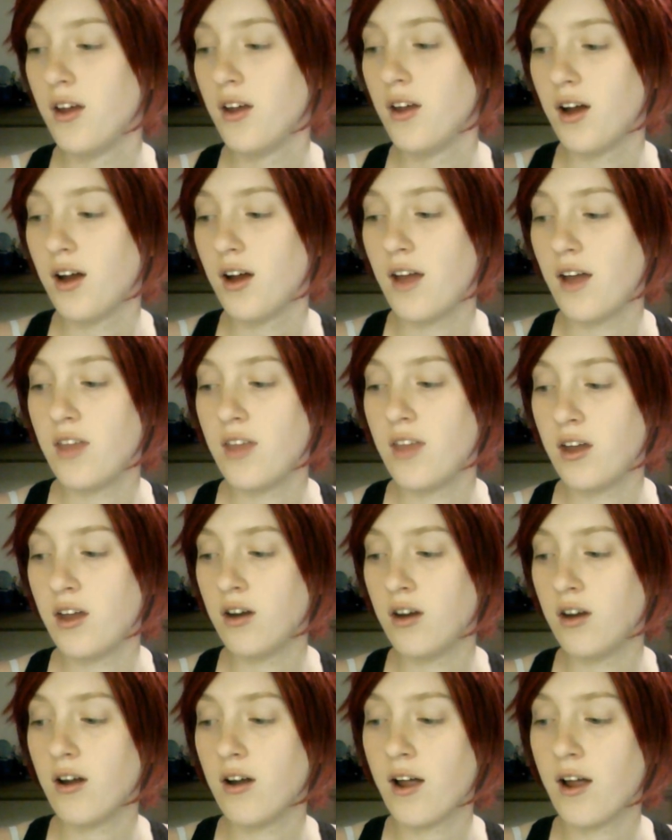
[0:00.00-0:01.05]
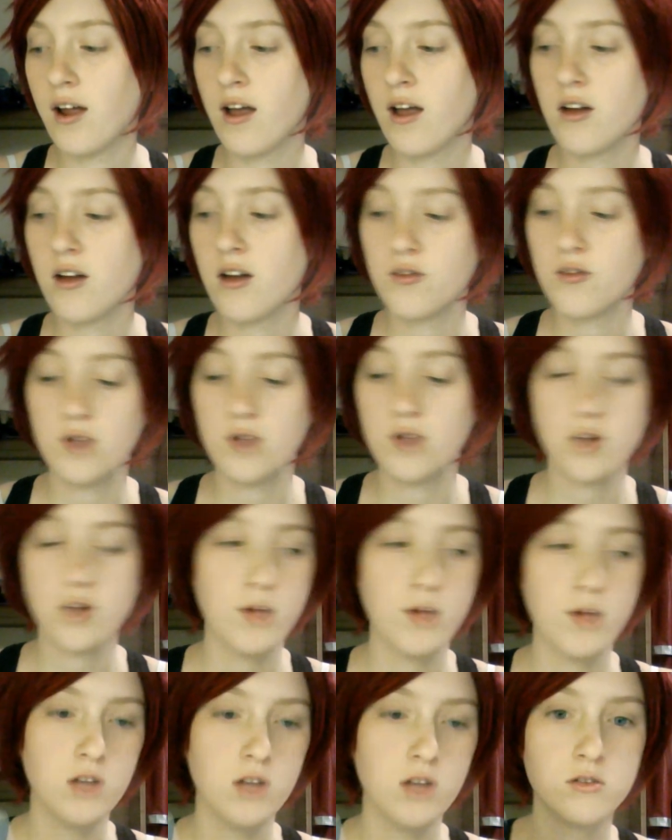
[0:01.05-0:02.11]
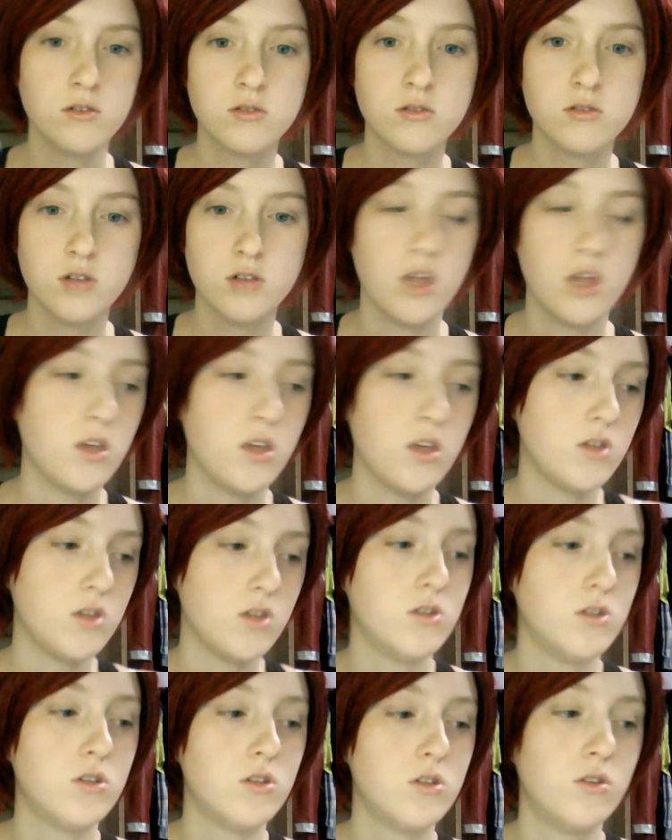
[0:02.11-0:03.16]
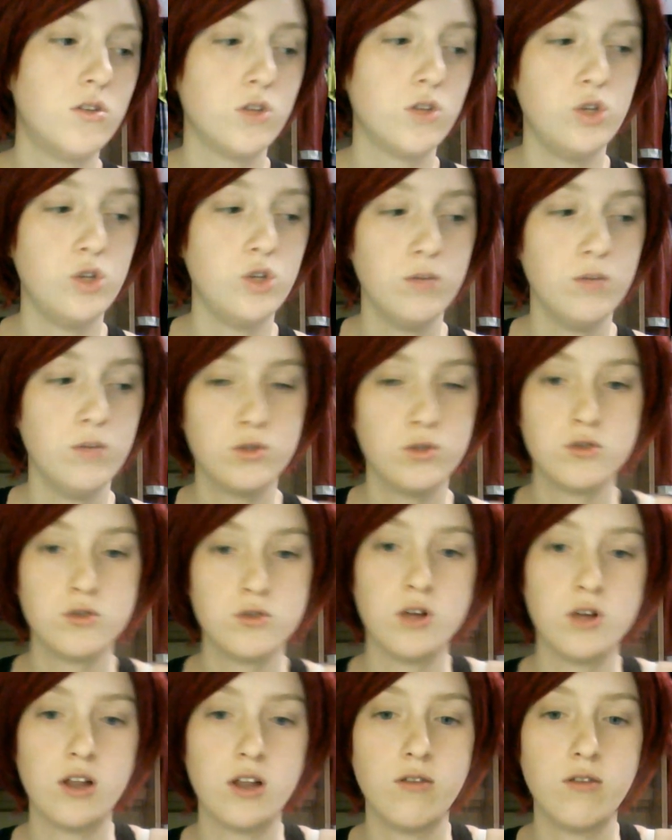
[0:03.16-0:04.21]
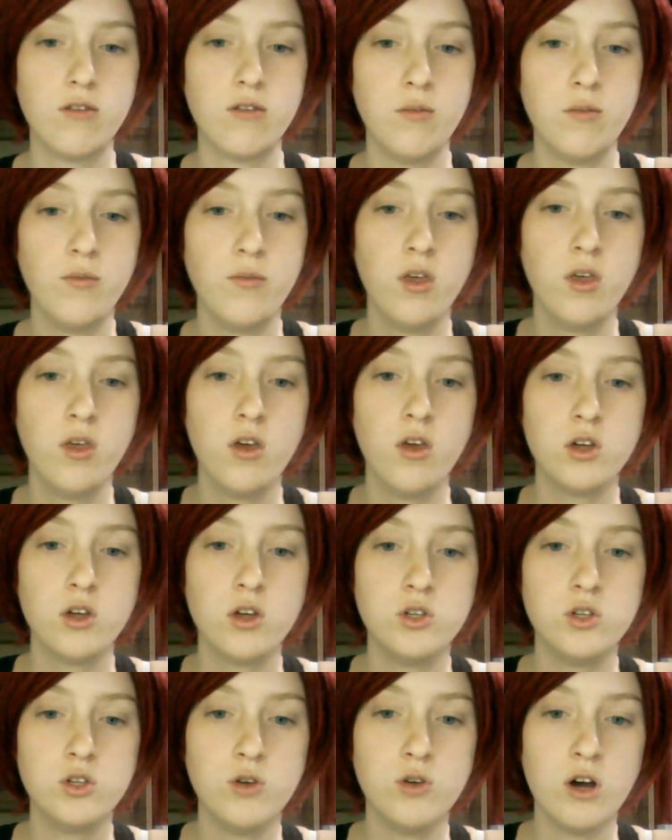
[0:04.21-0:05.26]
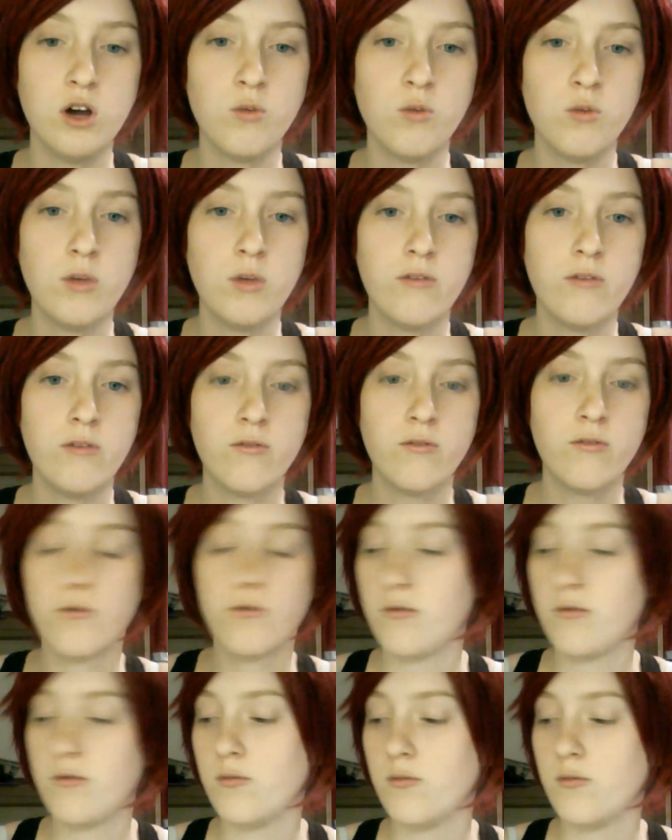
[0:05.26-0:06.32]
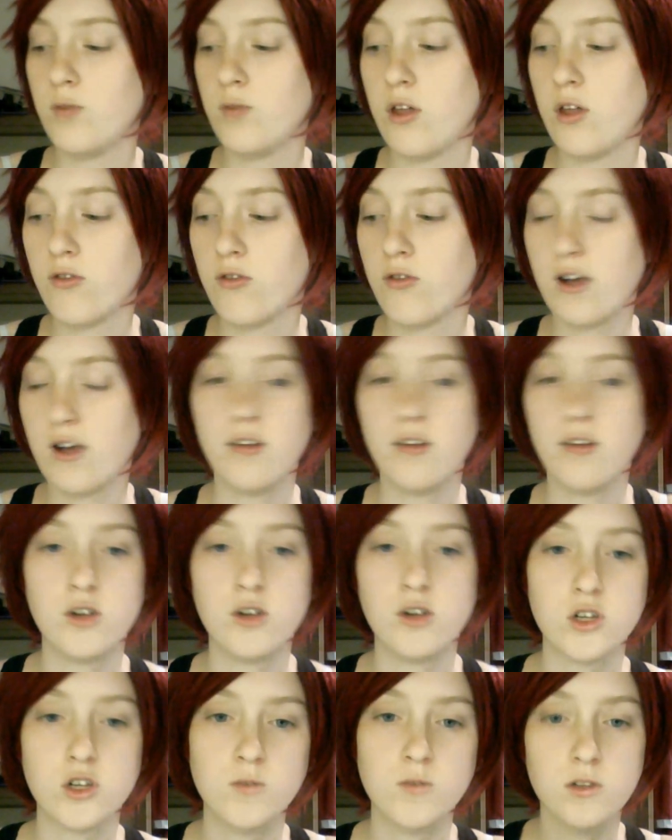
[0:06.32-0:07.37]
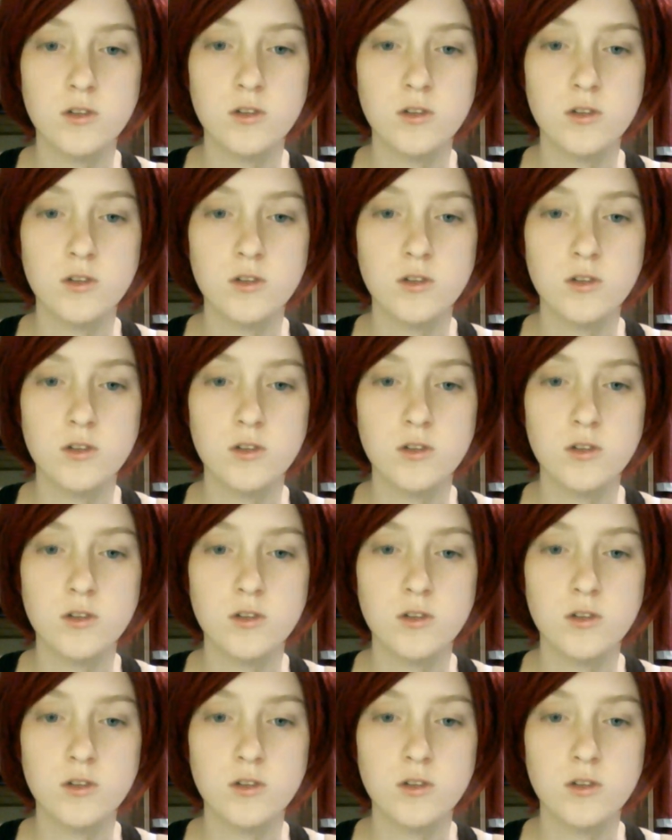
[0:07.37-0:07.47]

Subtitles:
And then I have makeup pads and Q-tips, a lot of them, to help with fine adjustments.